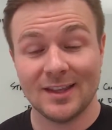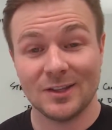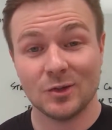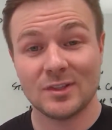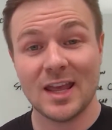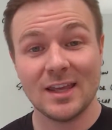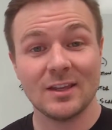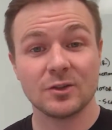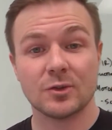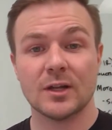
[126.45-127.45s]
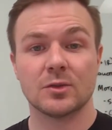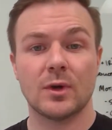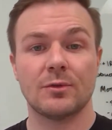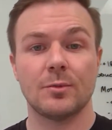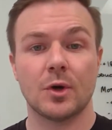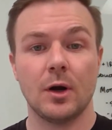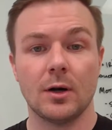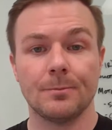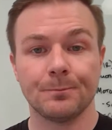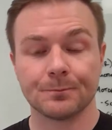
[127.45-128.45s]
You're taking stress away from your
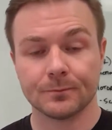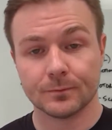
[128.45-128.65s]
arm,